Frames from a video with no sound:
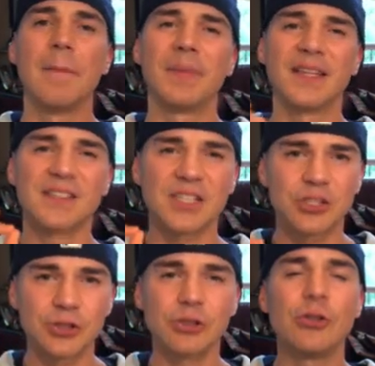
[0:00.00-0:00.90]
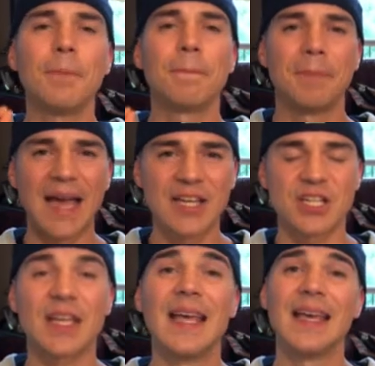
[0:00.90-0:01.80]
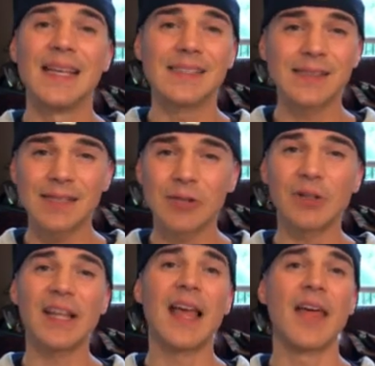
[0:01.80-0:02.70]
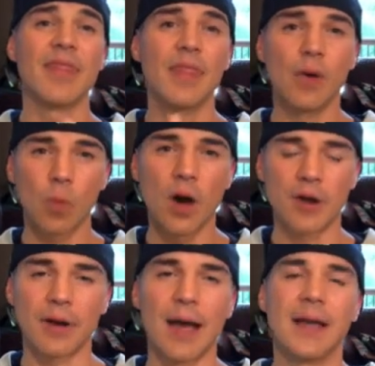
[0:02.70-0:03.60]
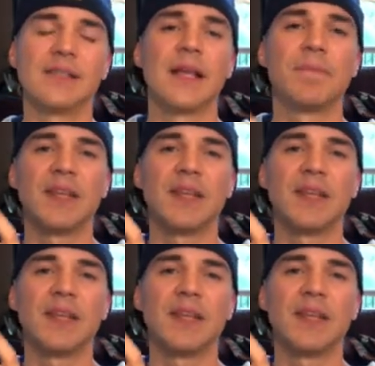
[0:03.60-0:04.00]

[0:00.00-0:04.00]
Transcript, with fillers: because the true magic is literally the water, guys.